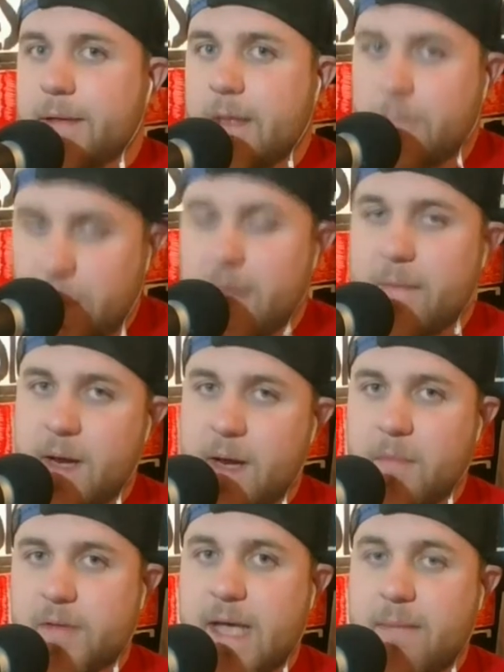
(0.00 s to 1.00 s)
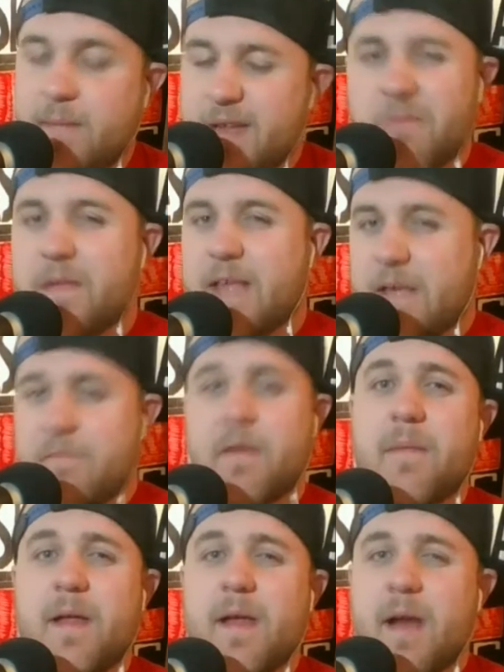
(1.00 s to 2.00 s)
You put him at number 10, but you don't give
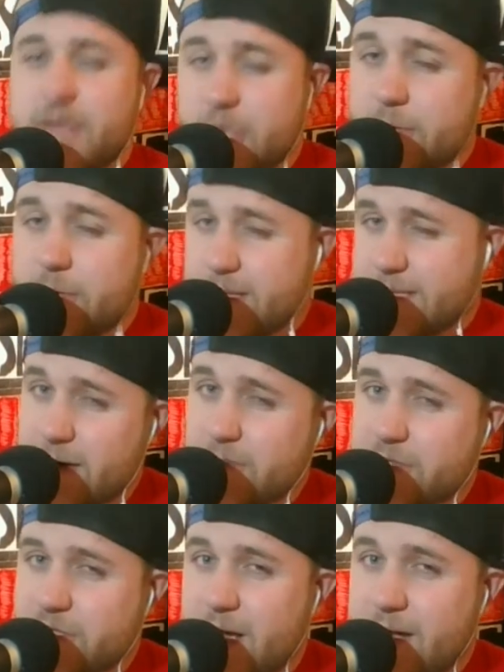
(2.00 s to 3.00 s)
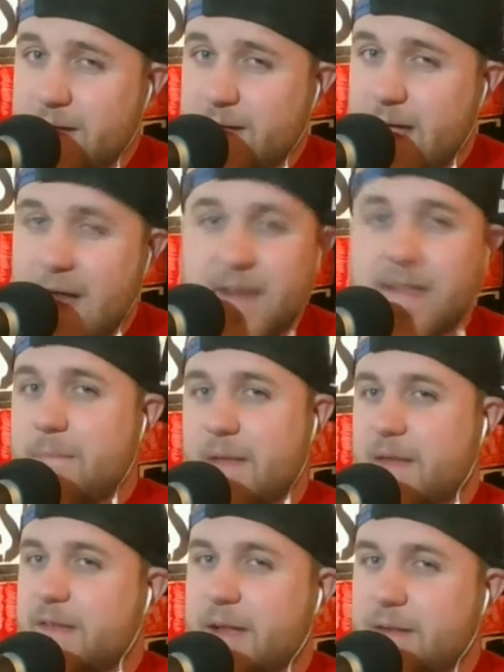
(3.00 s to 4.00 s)
him a WWE title shot? How does that
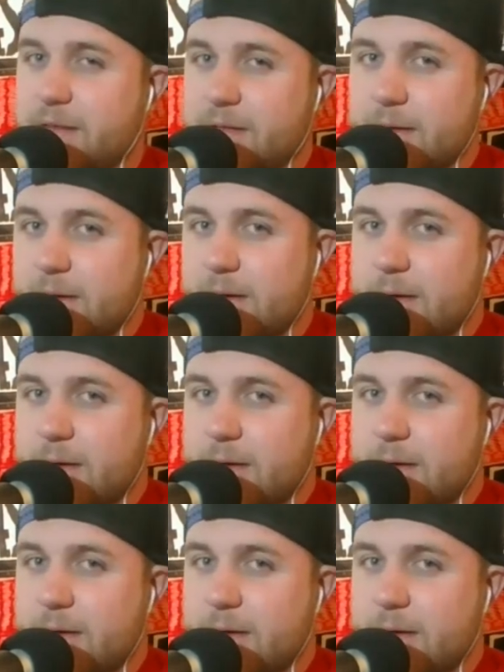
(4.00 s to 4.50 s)
make sense?